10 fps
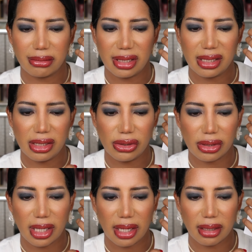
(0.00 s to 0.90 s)
this is
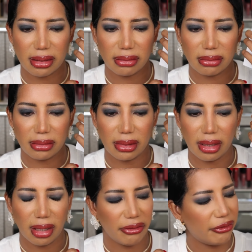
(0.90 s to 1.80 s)
just like
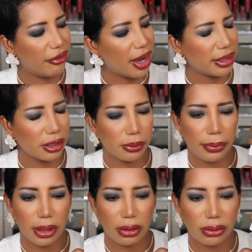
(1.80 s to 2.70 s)
fine
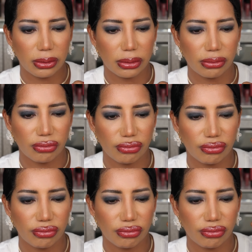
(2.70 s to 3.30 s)
sparkle.